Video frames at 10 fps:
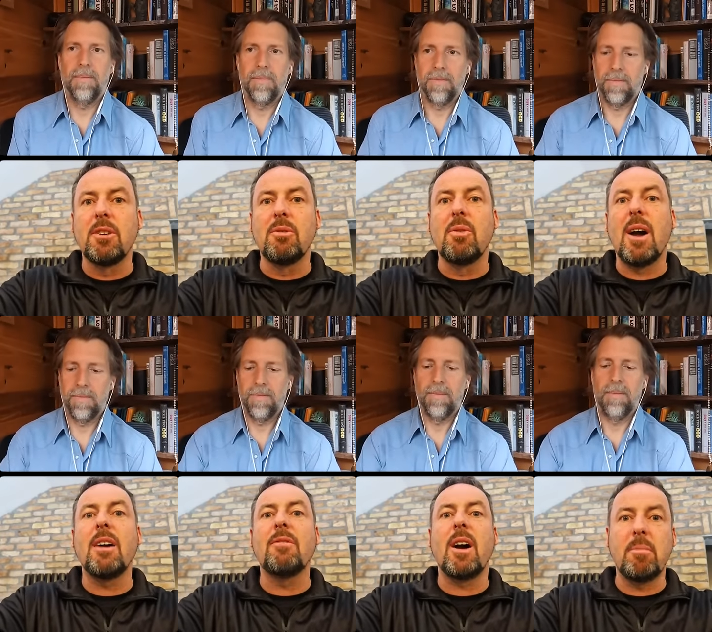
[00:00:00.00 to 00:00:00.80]
Speaker 1: You
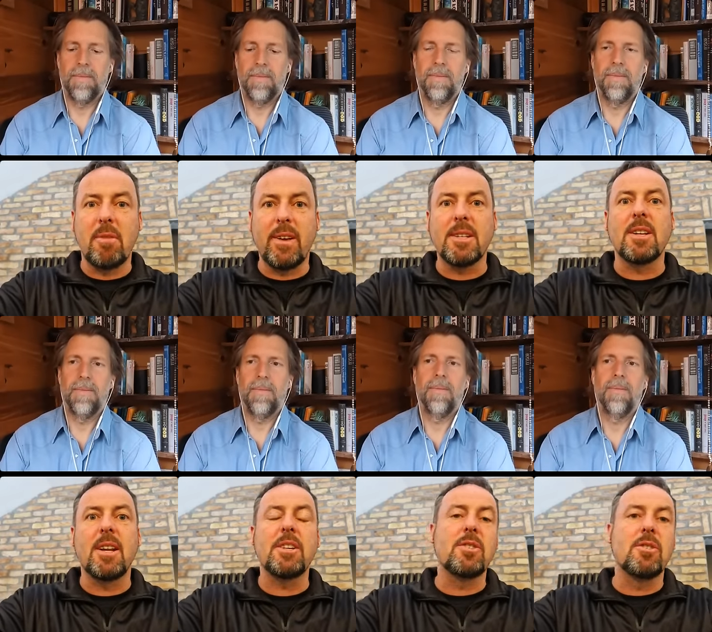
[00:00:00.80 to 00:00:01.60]
have
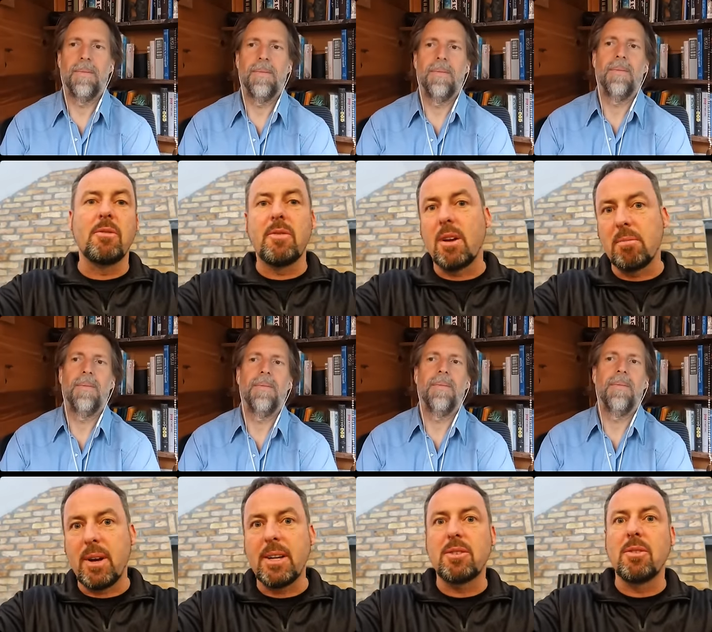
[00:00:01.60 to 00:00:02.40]
hyperventilation, you have long
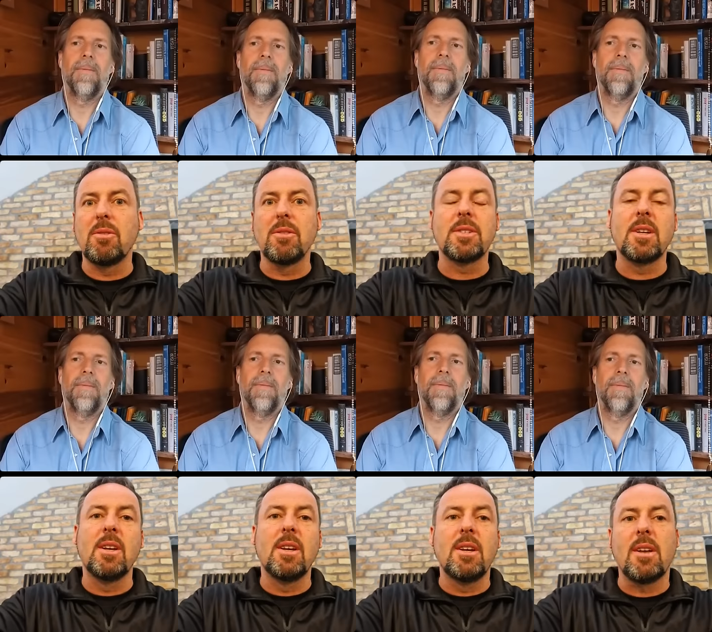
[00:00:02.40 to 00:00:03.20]
breath holds.
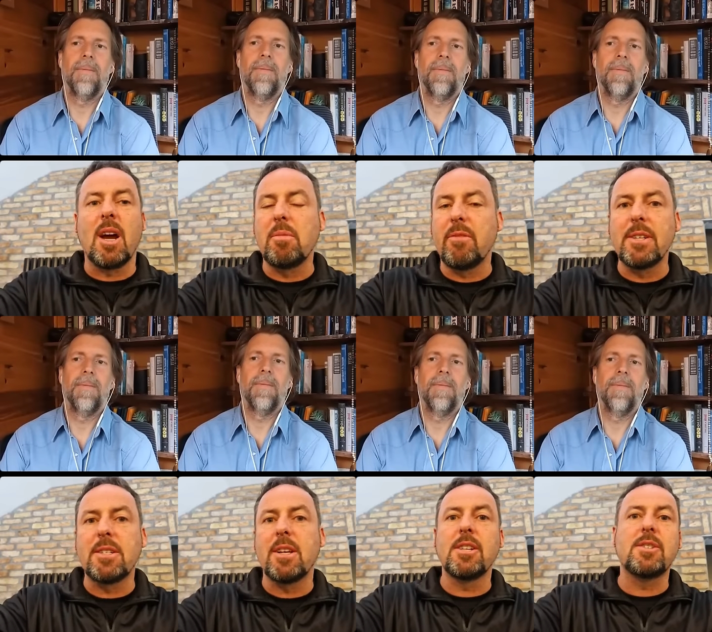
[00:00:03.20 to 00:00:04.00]
The
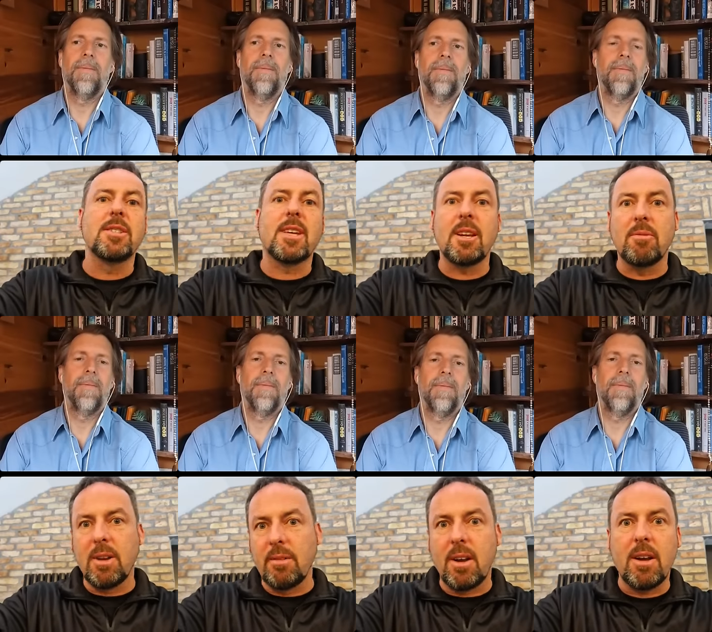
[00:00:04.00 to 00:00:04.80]
hyperventilation is getting
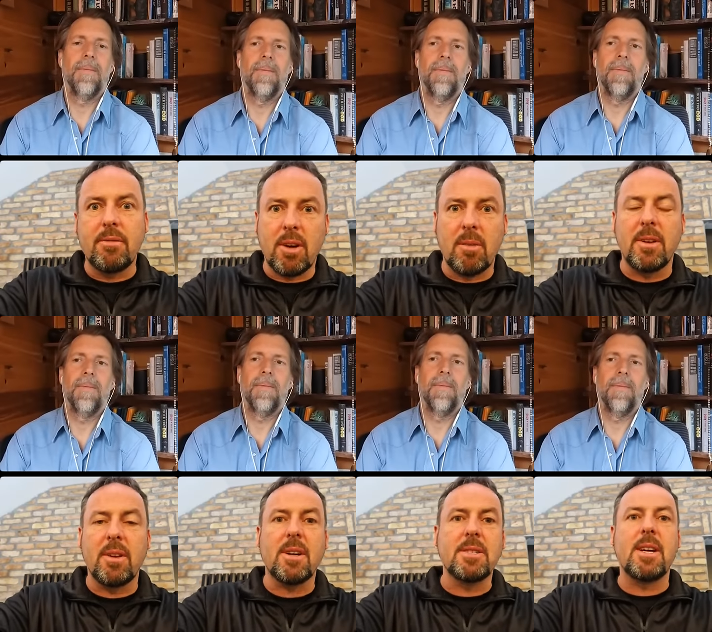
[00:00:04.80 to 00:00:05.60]
rid of a lot of carbon
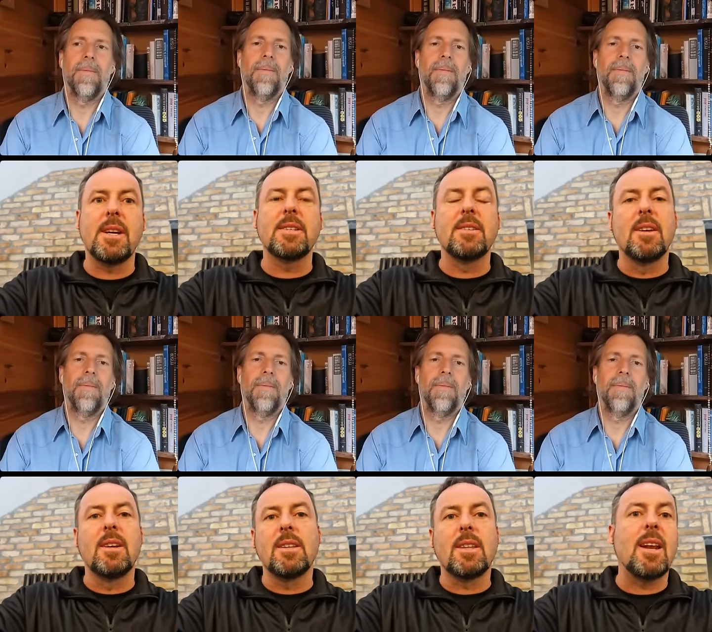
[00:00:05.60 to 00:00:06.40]
dioxide.
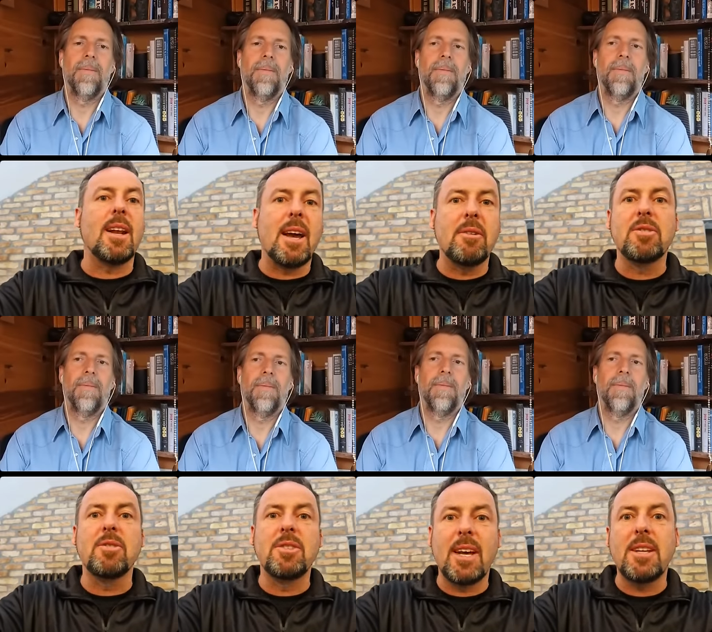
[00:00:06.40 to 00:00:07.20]
That allows
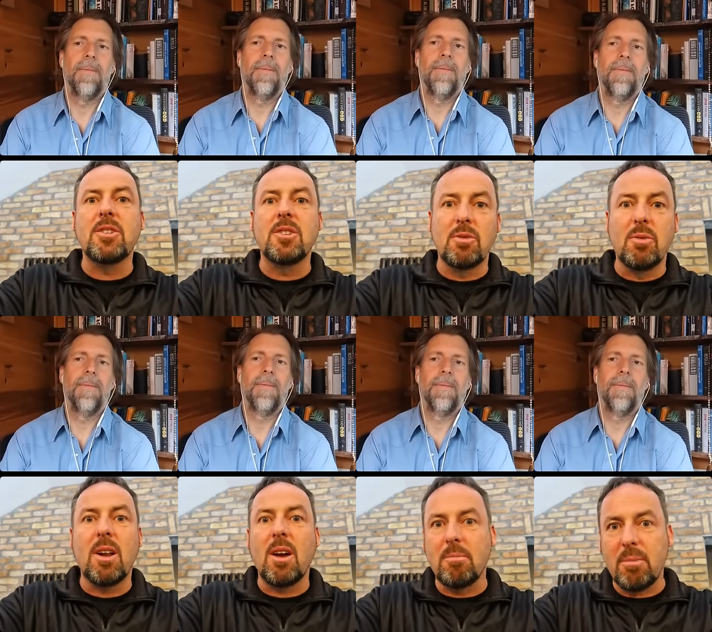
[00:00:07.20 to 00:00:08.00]
you then to do a
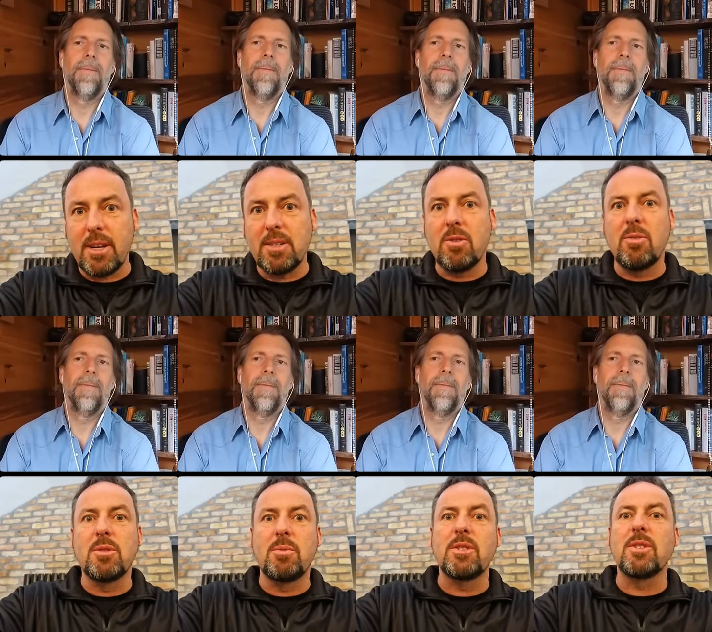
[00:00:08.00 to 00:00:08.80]
long breath
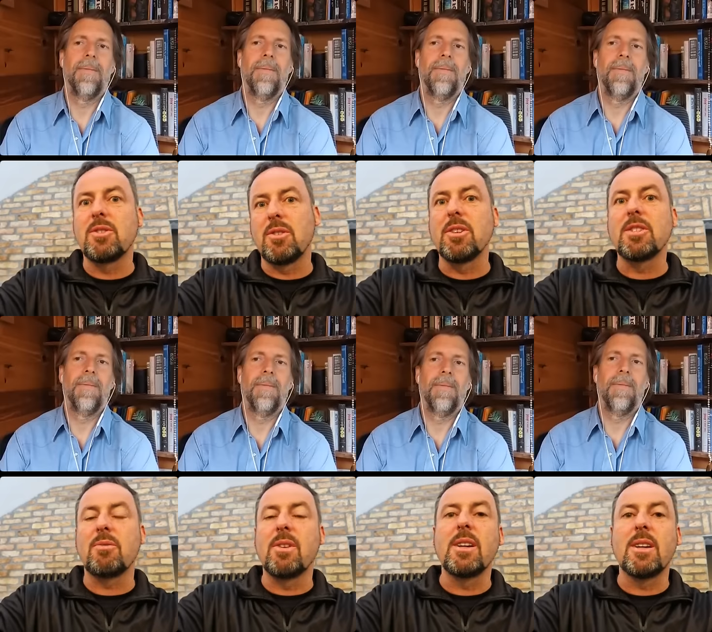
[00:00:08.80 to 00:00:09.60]
hold, which in turn is
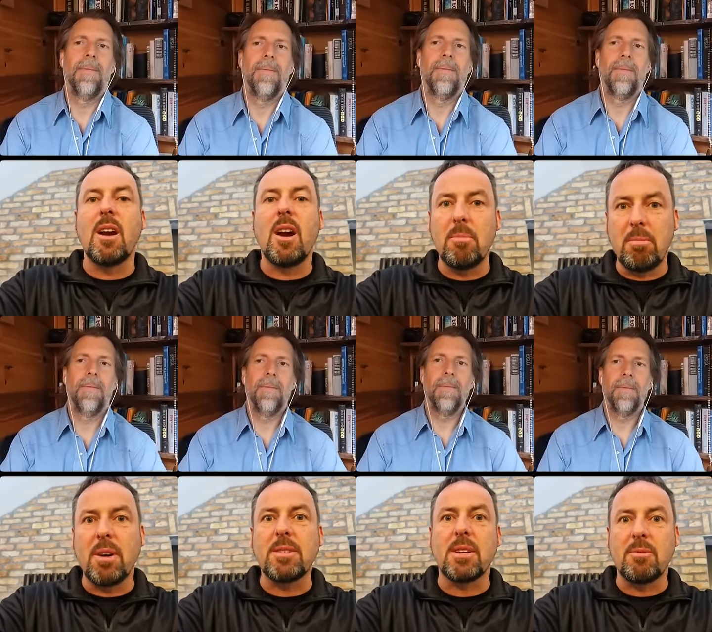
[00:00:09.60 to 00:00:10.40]
creating a
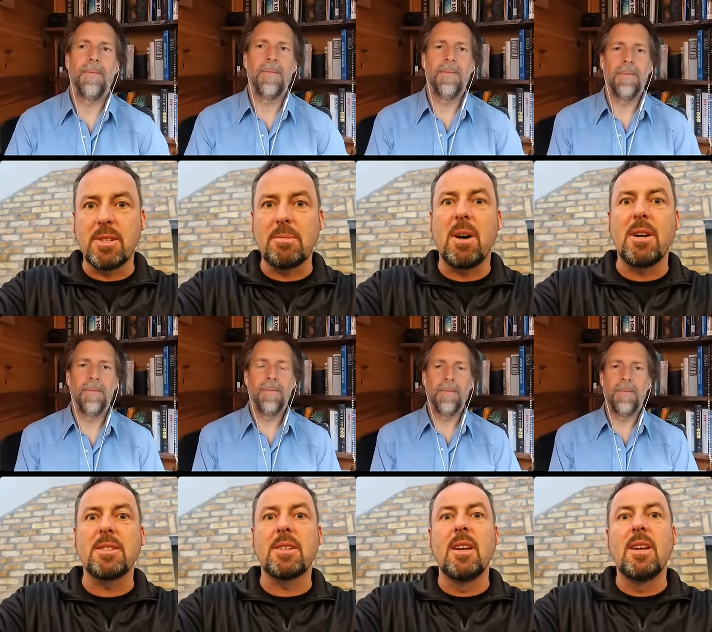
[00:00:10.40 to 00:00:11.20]
hypoxic
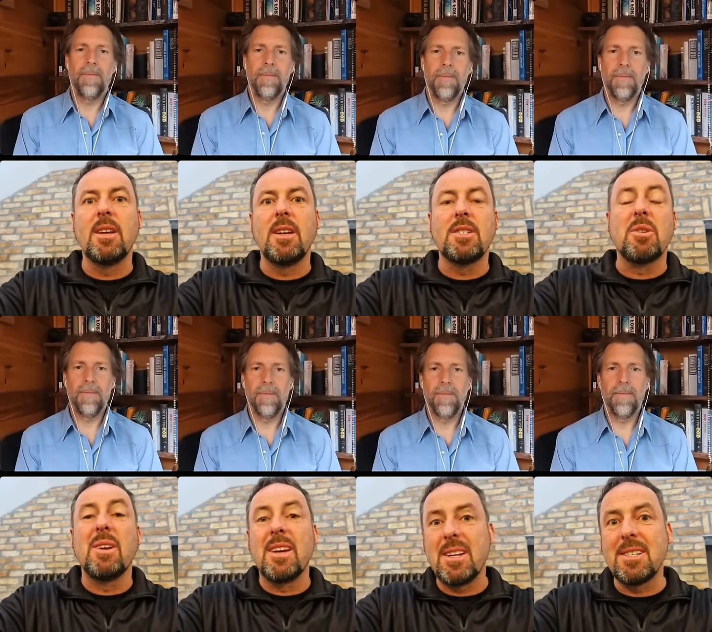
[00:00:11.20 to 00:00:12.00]
response. So
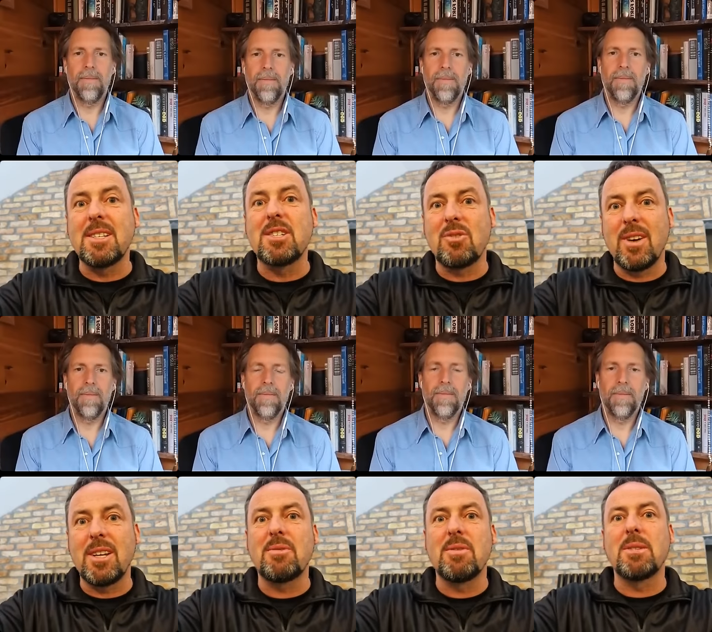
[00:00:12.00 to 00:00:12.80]
it is a
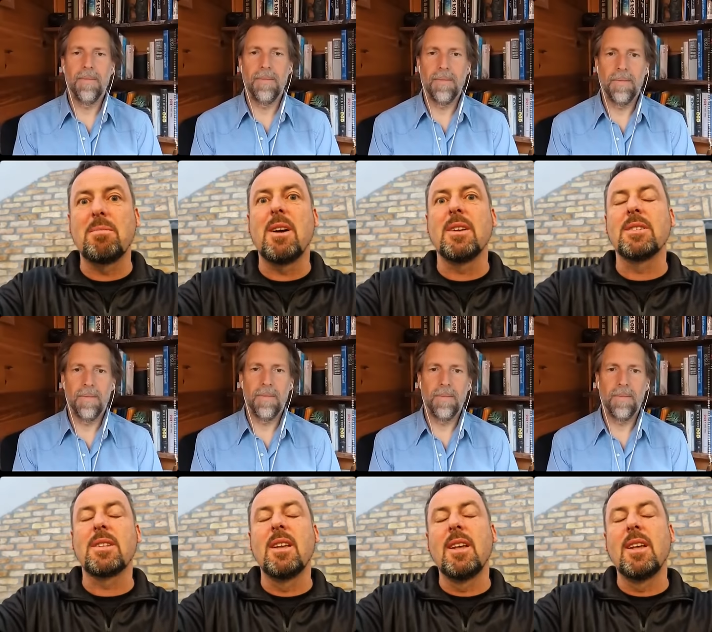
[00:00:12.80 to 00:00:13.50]
stress response.